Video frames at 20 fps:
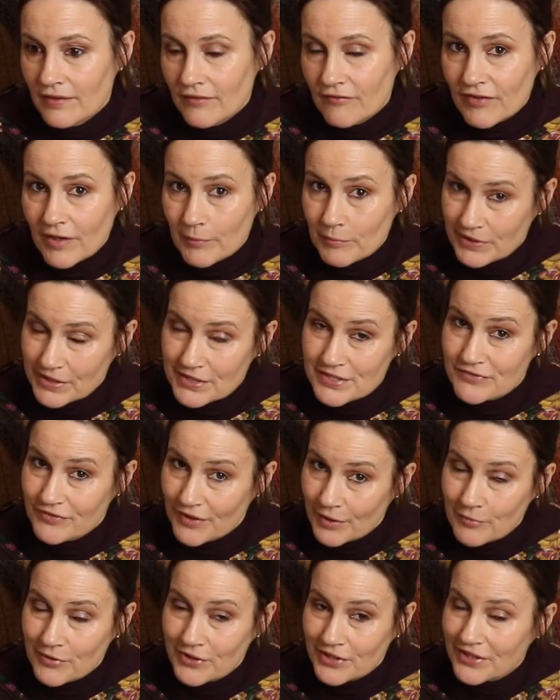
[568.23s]
fabric is
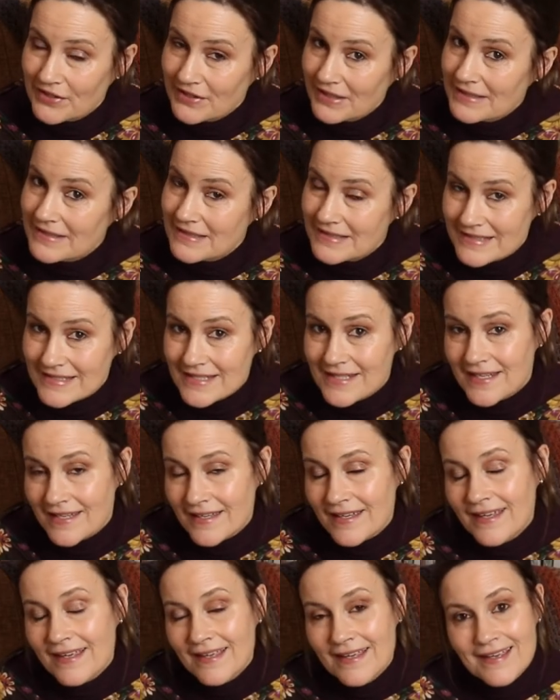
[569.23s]
fabric at the end of the day,